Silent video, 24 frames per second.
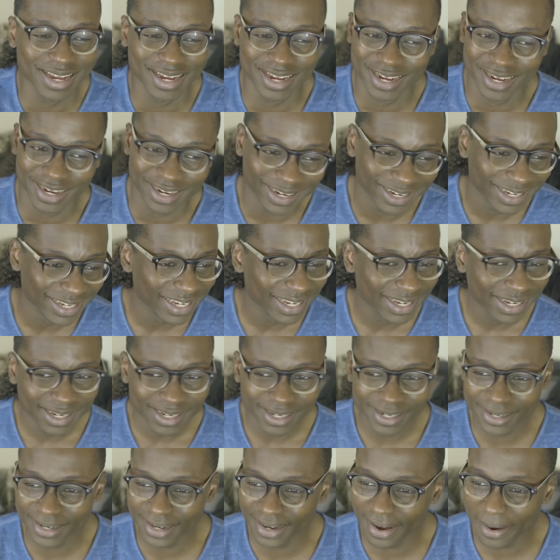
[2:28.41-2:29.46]
um,
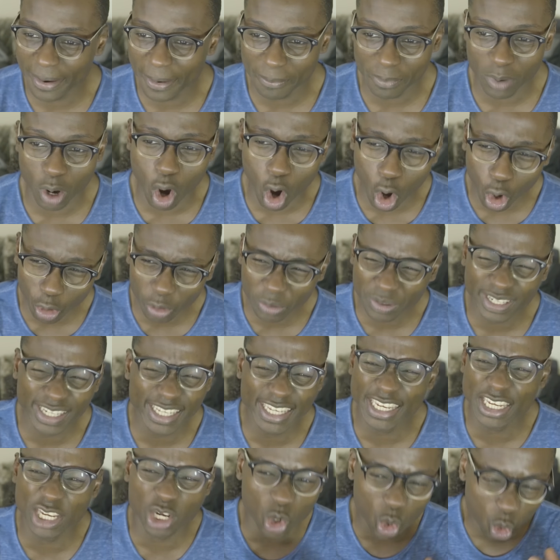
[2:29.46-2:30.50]

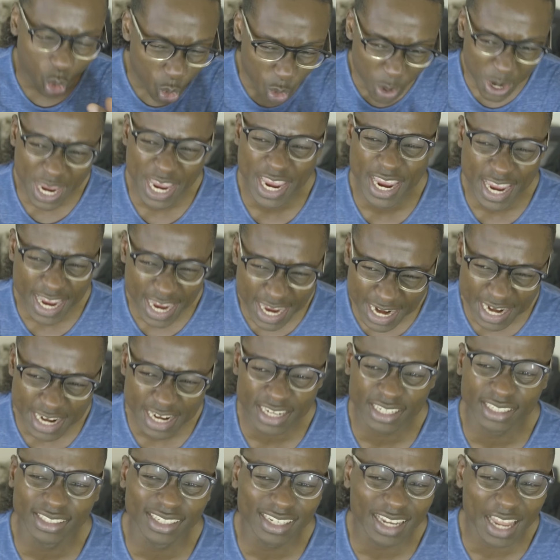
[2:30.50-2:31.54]
Harley
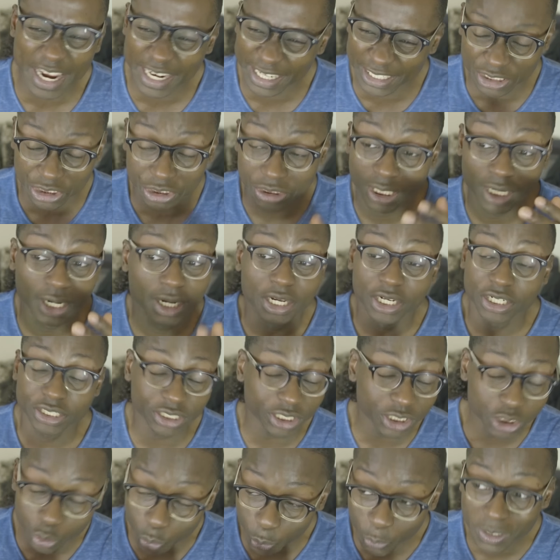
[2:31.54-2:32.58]
Quinn. Like, sh
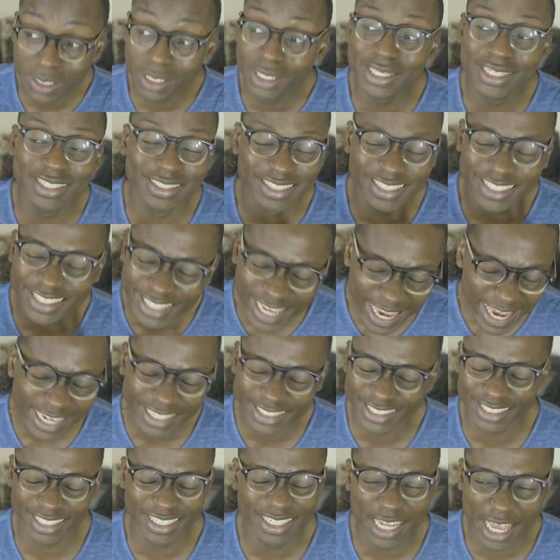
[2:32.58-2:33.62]
she's really
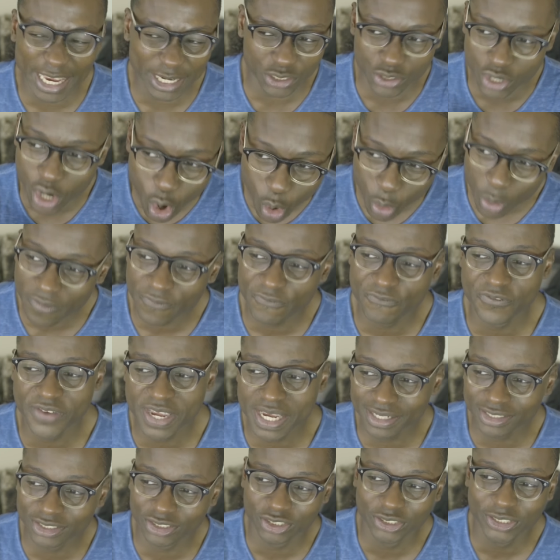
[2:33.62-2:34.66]
sexy. Like, no
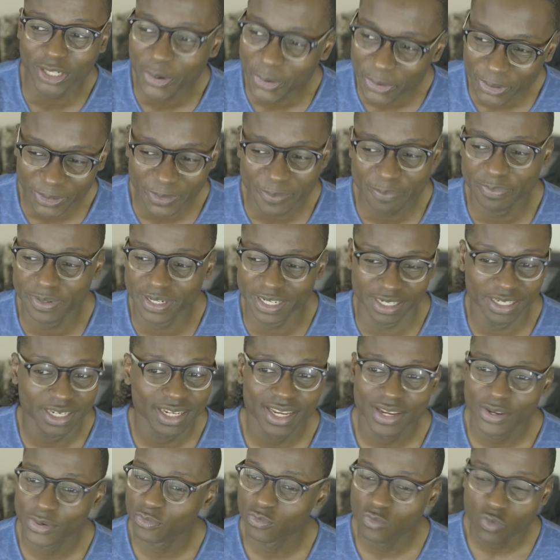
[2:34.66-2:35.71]
offense, Joker, but
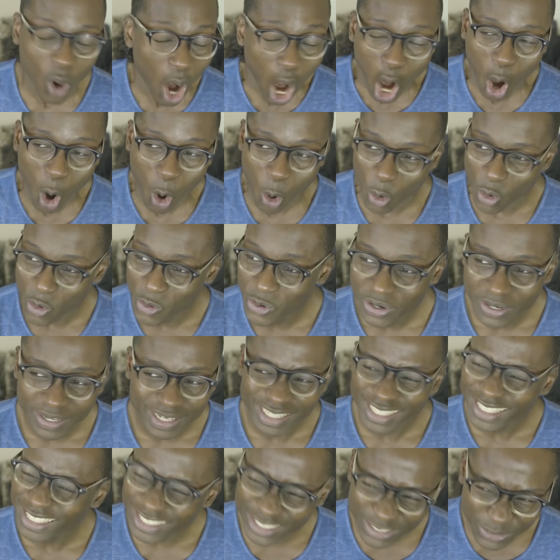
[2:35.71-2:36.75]
whoo,
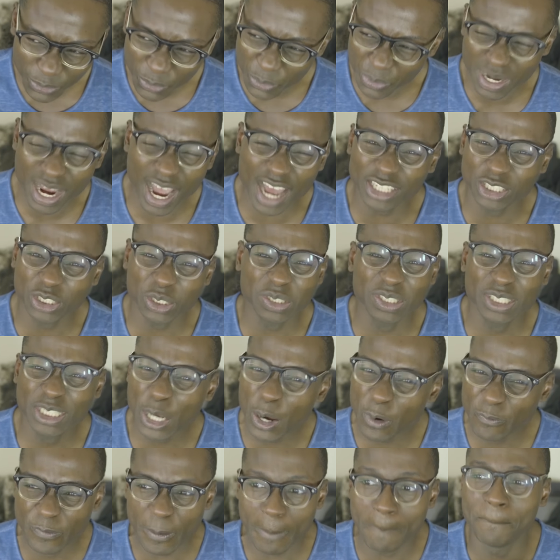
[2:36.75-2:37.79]
you got
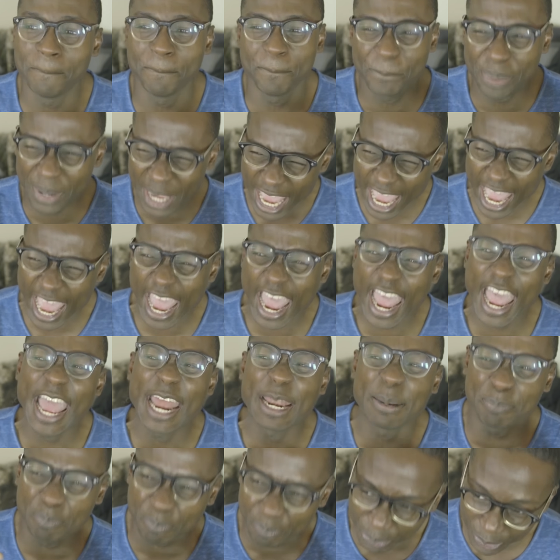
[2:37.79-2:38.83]
yourself a
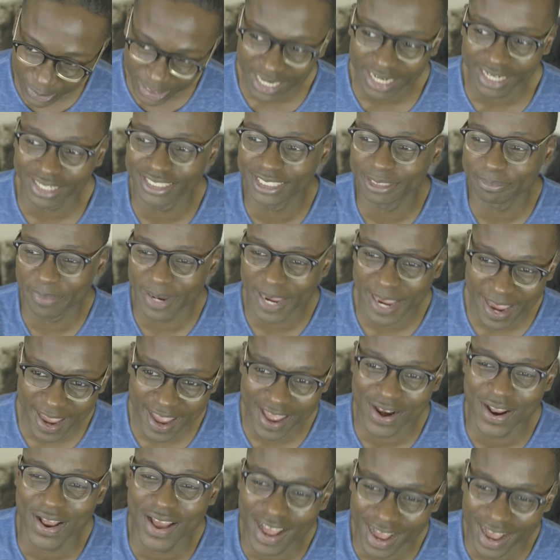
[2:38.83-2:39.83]
bad bitch, man.